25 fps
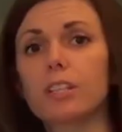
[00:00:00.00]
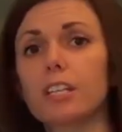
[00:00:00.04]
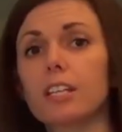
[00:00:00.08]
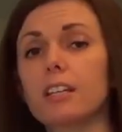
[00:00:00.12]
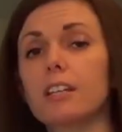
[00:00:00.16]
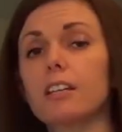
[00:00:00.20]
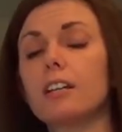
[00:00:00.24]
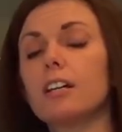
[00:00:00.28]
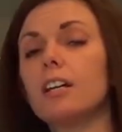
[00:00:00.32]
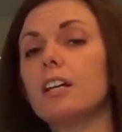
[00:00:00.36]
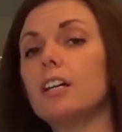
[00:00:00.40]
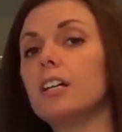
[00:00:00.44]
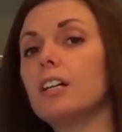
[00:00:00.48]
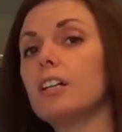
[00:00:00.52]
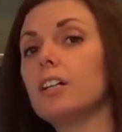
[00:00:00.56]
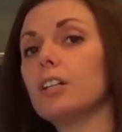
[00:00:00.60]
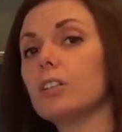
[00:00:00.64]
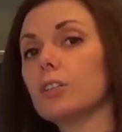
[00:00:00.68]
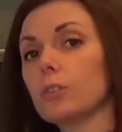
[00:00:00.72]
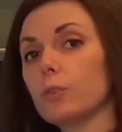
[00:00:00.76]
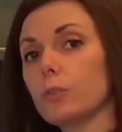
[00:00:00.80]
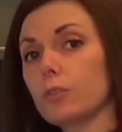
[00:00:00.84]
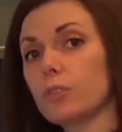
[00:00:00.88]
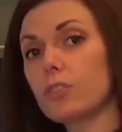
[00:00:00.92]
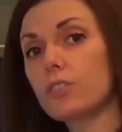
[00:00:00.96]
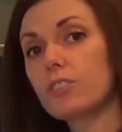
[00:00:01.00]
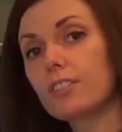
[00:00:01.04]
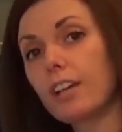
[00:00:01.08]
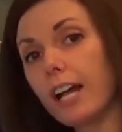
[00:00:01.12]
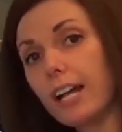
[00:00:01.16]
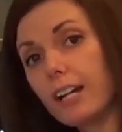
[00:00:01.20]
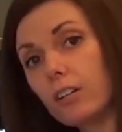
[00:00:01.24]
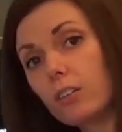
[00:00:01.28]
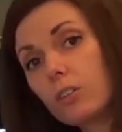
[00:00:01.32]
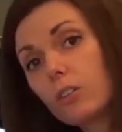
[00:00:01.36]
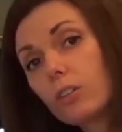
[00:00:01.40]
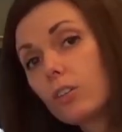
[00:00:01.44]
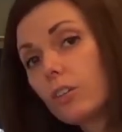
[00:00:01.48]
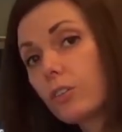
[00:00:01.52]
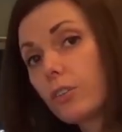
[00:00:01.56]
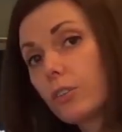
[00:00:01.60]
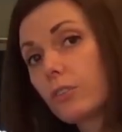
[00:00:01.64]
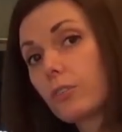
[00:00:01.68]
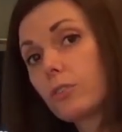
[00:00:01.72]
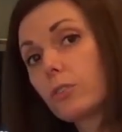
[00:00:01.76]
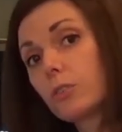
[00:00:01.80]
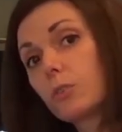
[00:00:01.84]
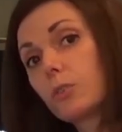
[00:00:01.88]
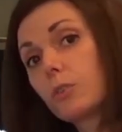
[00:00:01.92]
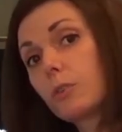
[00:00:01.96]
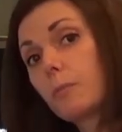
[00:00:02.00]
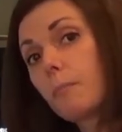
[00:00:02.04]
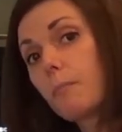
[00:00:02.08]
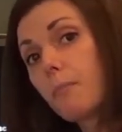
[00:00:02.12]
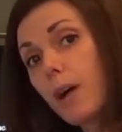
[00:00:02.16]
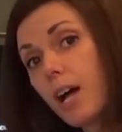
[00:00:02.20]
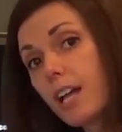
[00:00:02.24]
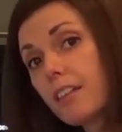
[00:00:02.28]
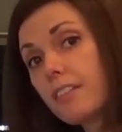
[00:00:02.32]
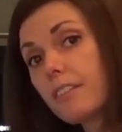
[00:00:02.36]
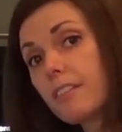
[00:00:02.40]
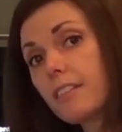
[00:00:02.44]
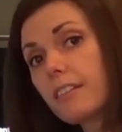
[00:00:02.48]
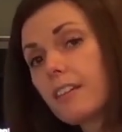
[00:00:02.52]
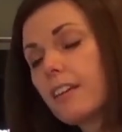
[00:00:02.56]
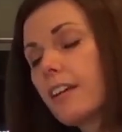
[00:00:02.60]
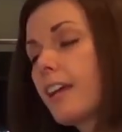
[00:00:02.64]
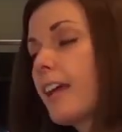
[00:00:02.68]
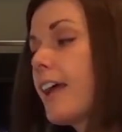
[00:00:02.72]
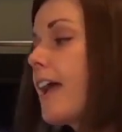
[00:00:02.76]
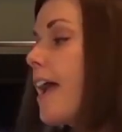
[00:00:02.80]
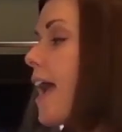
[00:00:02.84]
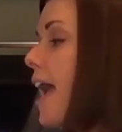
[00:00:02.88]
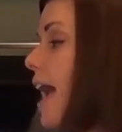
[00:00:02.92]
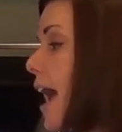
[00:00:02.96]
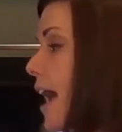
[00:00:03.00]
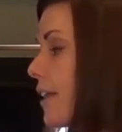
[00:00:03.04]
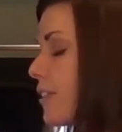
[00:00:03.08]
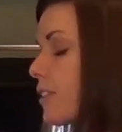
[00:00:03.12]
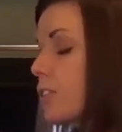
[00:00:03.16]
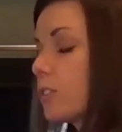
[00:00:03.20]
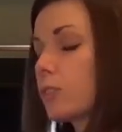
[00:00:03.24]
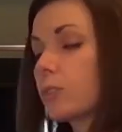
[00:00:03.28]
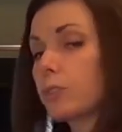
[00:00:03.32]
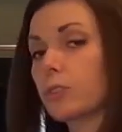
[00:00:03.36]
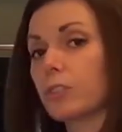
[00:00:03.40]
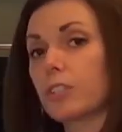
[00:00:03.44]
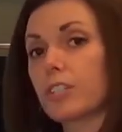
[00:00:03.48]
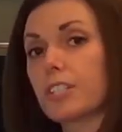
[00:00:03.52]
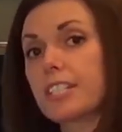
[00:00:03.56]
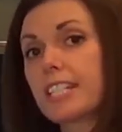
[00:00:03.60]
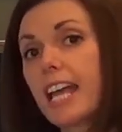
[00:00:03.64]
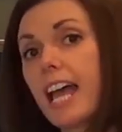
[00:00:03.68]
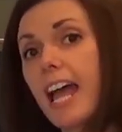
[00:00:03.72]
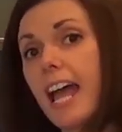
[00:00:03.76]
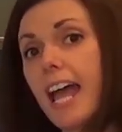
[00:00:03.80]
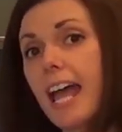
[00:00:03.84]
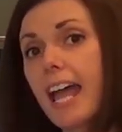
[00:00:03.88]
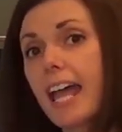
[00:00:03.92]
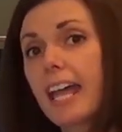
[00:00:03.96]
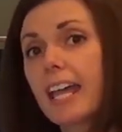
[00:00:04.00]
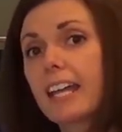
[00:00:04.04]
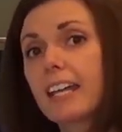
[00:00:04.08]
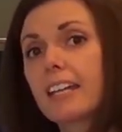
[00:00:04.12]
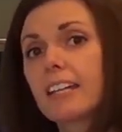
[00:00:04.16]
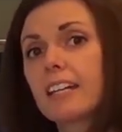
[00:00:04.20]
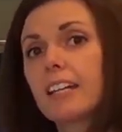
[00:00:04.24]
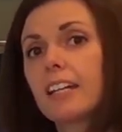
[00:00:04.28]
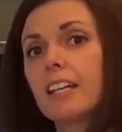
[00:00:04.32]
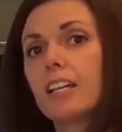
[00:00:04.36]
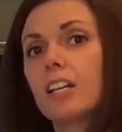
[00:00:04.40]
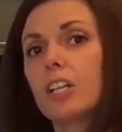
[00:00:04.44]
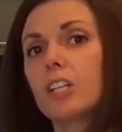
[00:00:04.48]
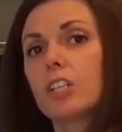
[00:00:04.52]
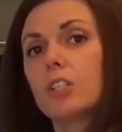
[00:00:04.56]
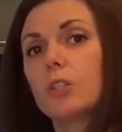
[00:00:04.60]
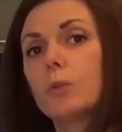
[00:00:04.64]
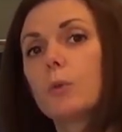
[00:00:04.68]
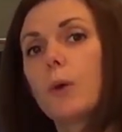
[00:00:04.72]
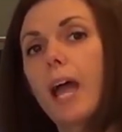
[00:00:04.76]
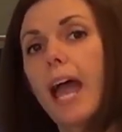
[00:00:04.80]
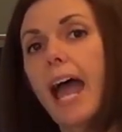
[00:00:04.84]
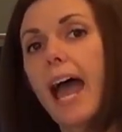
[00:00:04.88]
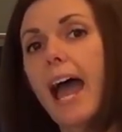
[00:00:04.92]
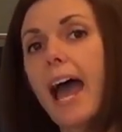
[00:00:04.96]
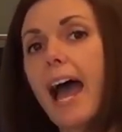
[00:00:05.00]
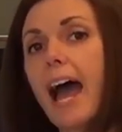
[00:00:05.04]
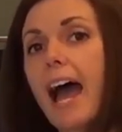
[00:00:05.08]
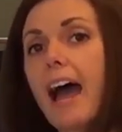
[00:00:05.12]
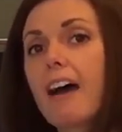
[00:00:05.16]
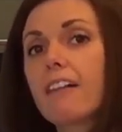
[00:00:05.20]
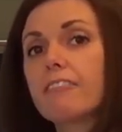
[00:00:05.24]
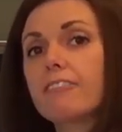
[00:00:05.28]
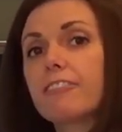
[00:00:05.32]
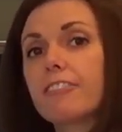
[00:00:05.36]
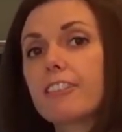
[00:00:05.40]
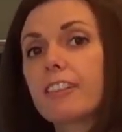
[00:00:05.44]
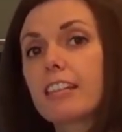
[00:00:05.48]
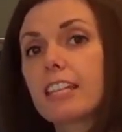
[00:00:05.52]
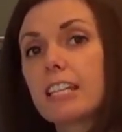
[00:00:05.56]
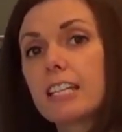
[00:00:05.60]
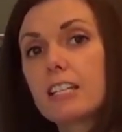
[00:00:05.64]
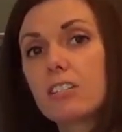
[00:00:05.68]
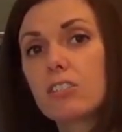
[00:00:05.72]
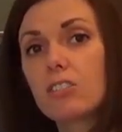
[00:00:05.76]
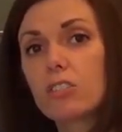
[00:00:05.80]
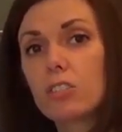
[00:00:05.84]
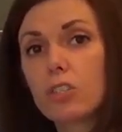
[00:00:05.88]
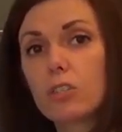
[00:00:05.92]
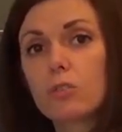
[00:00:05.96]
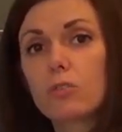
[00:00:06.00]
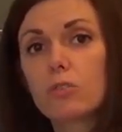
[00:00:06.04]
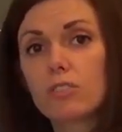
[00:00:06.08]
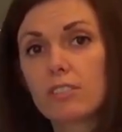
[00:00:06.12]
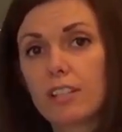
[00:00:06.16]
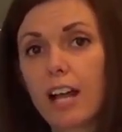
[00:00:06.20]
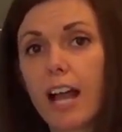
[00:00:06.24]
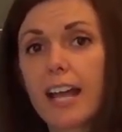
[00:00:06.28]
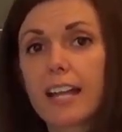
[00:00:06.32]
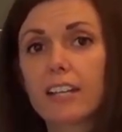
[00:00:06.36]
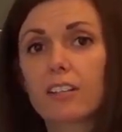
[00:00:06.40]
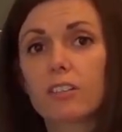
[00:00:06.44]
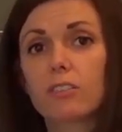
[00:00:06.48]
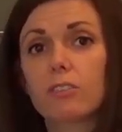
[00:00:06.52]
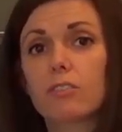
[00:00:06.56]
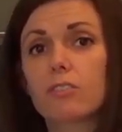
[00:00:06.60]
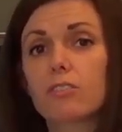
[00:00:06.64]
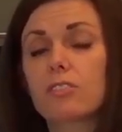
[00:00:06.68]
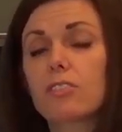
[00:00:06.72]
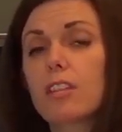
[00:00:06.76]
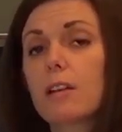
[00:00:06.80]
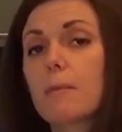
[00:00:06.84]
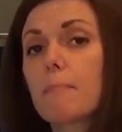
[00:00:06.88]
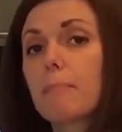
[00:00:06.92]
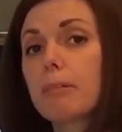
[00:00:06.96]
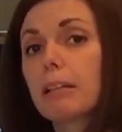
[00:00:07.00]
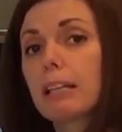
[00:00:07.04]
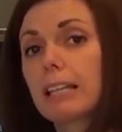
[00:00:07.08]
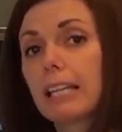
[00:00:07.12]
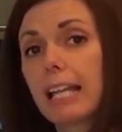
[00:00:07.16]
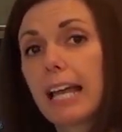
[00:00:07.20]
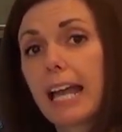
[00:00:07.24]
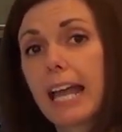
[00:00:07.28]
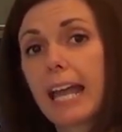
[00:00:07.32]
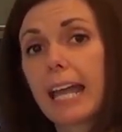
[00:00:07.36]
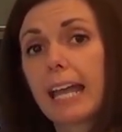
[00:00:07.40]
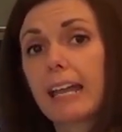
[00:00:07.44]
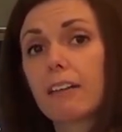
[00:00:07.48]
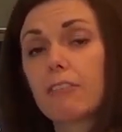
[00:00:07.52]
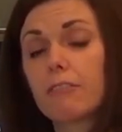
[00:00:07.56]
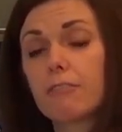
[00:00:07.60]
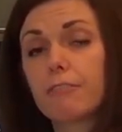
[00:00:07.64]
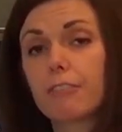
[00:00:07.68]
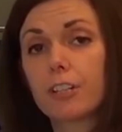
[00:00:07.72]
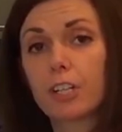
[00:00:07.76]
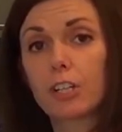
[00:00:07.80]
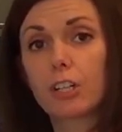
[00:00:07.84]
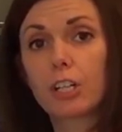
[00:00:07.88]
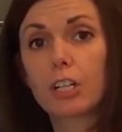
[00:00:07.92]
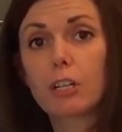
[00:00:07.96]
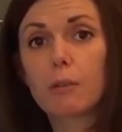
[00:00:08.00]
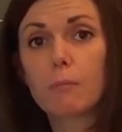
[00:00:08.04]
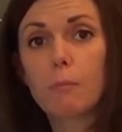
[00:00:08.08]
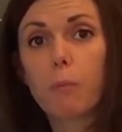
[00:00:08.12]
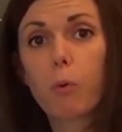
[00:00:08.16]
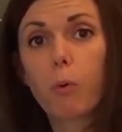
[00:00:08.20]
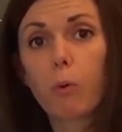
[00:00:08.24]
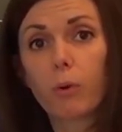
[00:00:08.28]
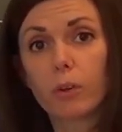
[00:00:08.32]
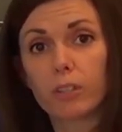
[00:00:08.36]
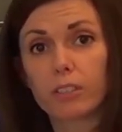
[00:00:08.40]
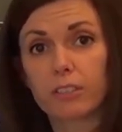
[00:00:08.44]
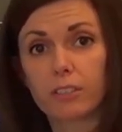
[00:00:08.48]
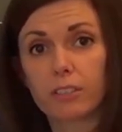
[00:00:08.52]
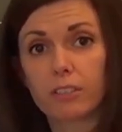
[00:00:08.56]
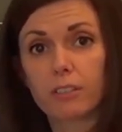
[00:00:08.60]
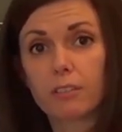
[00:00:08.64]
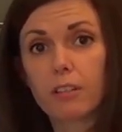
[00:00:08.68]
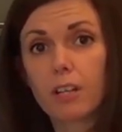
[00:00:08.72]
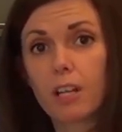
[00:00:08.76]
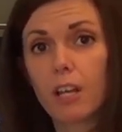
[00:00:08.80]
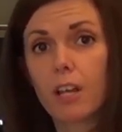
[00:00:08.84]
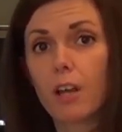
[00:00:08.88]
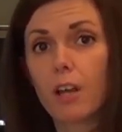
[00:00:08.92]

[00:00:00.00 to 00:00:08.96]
the lunar cycle or the lunar month and the lunar day, you have these two cycles that play very important